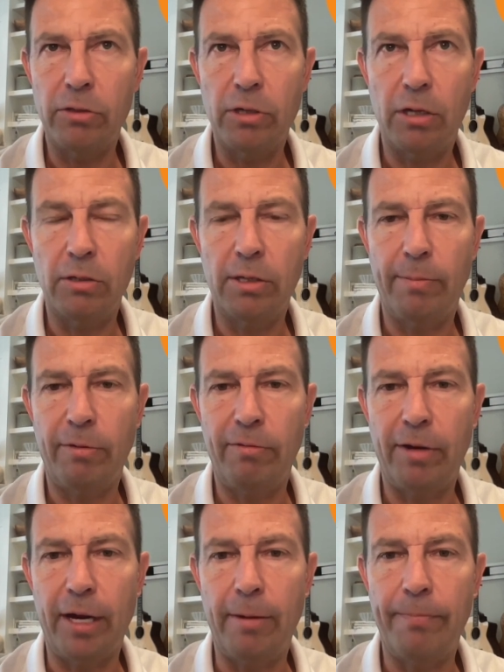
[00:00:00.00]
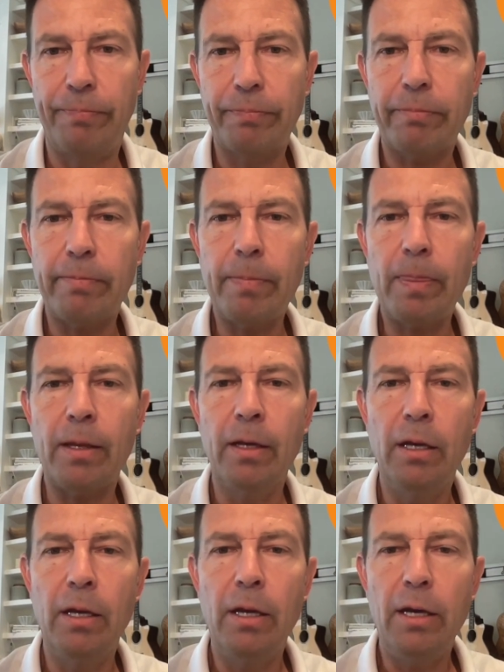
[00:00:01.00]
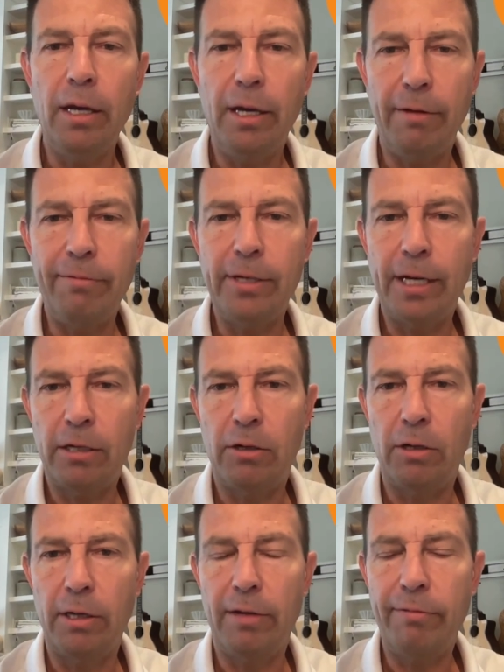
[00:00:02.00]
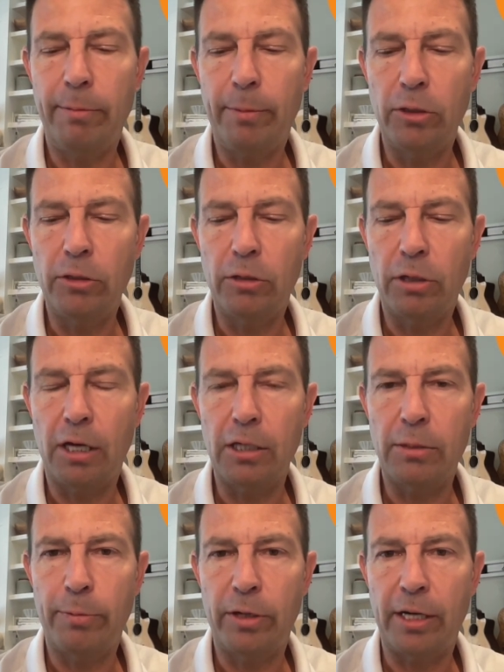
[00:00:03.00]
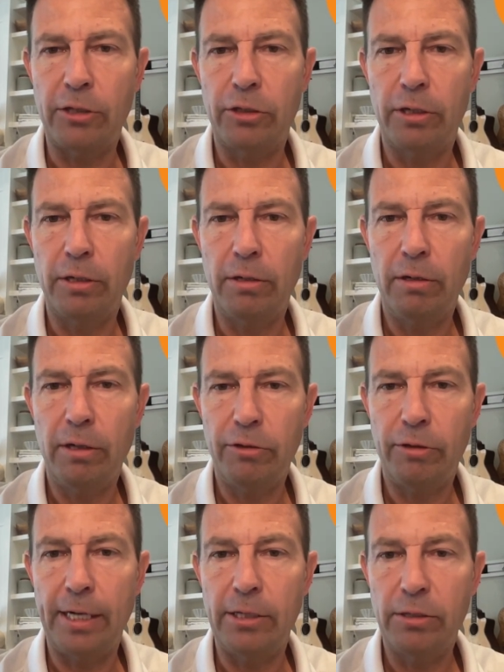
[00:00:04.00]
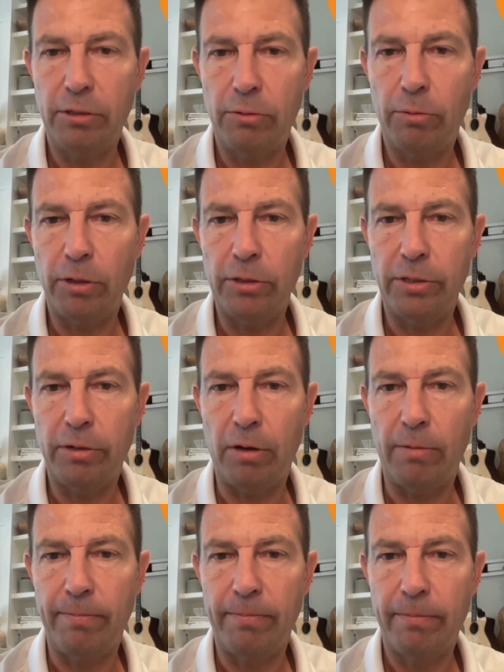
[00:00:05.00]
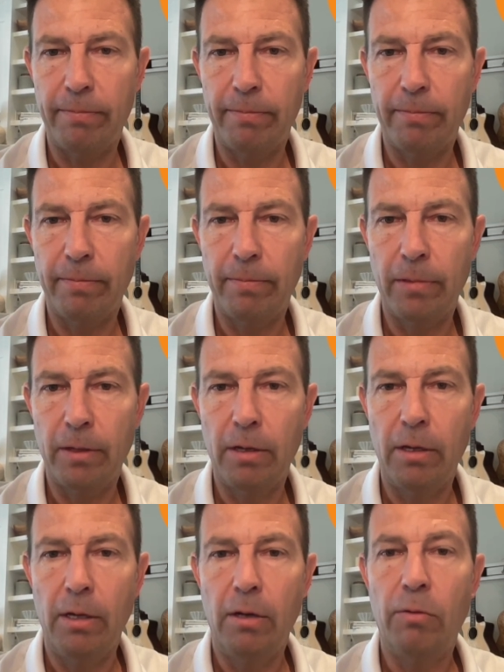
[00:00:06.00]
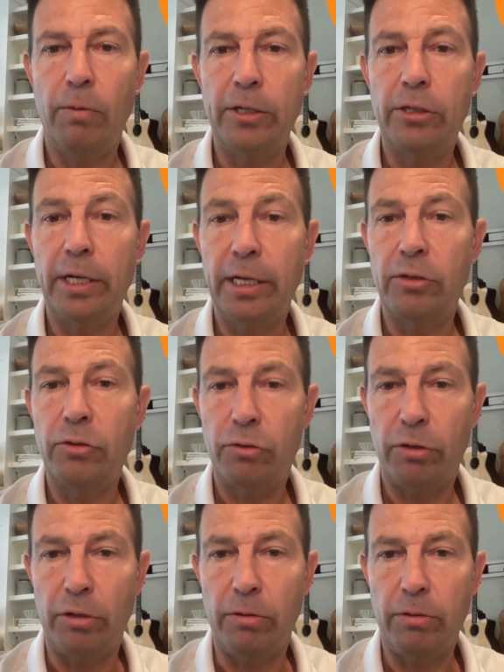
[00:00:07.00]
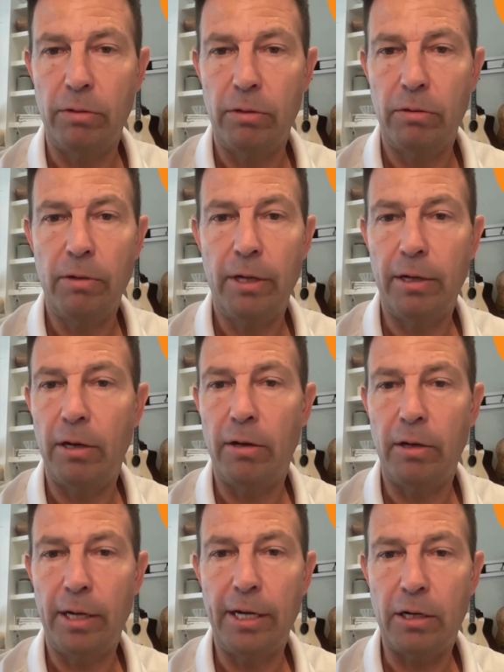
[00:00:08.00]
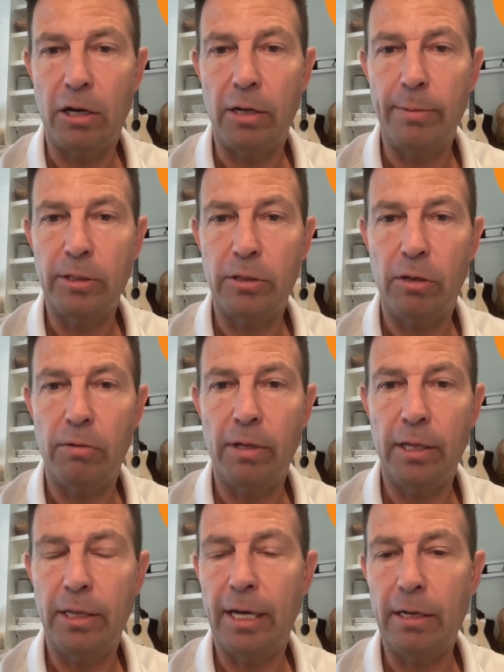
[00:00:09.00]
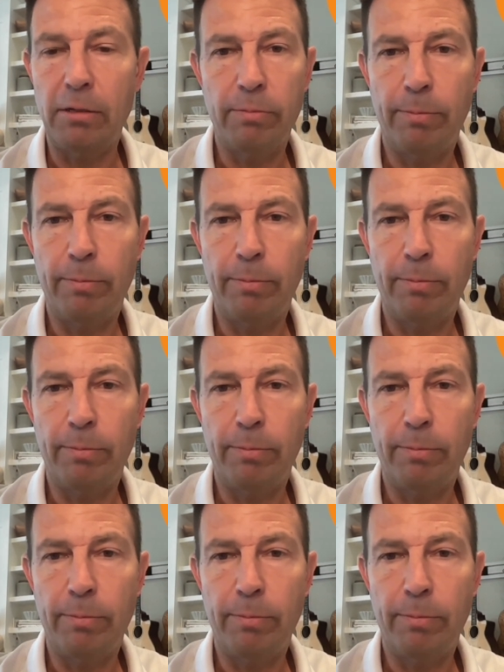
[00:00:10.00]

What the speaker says: and I'll simplify it. If the marginal cost of production trends towards zero, which is true, economists know that